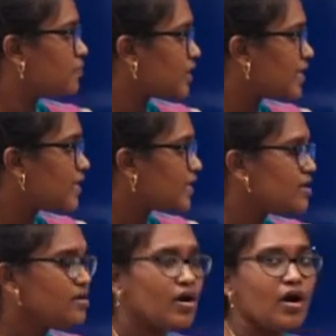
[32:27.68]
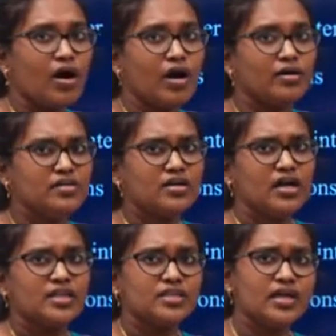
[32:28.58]
clicking on
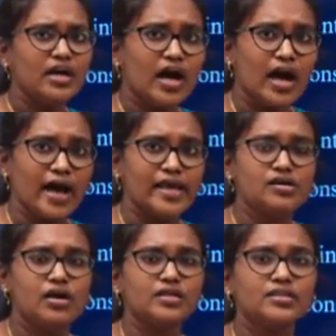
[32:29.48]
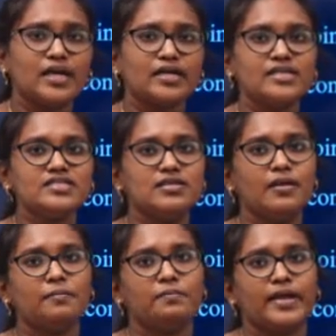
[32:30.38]
the icon that is
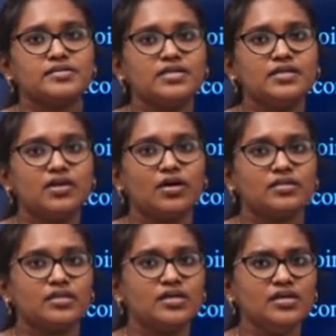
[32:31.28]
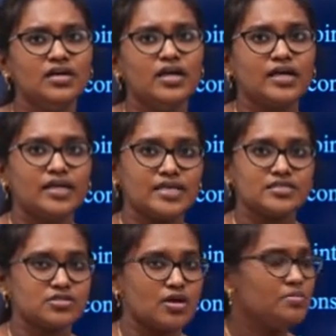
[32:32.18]
present on the
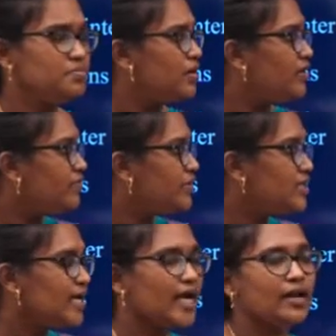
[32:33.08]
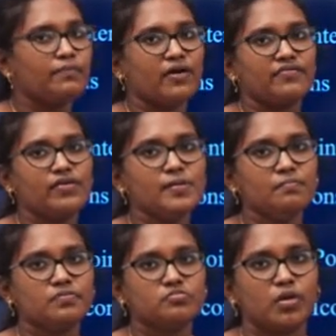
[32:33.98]
desktop with the help of a
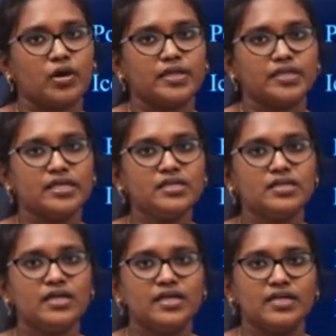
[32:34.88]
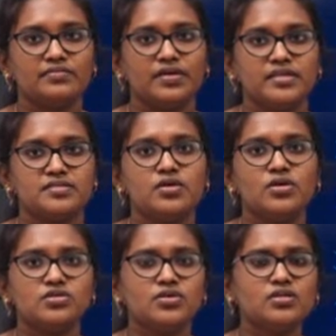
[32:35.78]
pointing device.
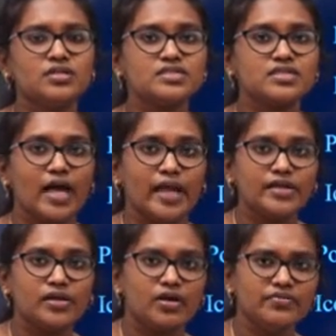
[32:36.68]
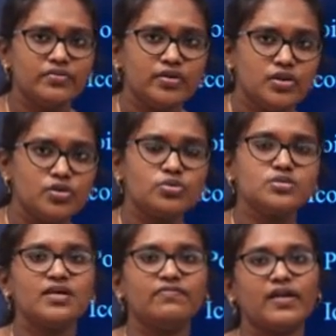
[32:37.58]
So this kind of
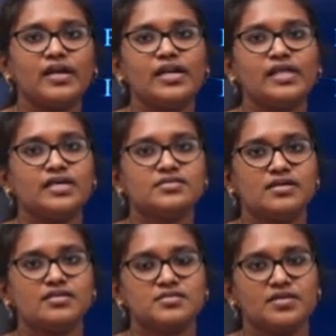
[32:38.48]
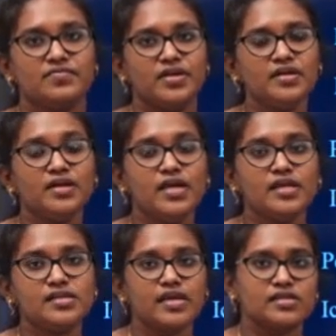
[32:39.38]
user friendliness is given
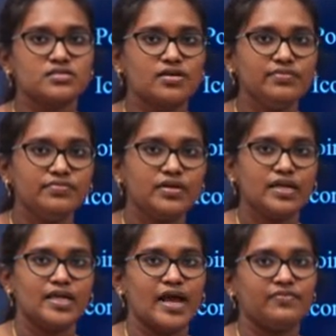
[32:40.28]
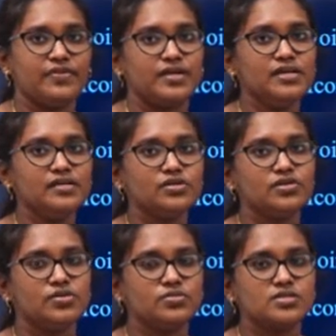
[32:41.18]
in case of graphical
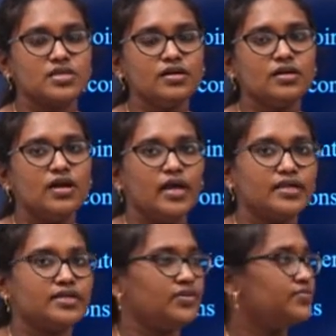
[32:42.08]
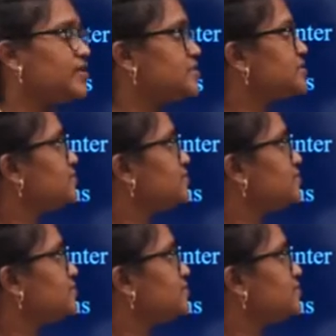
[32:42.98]
user interface.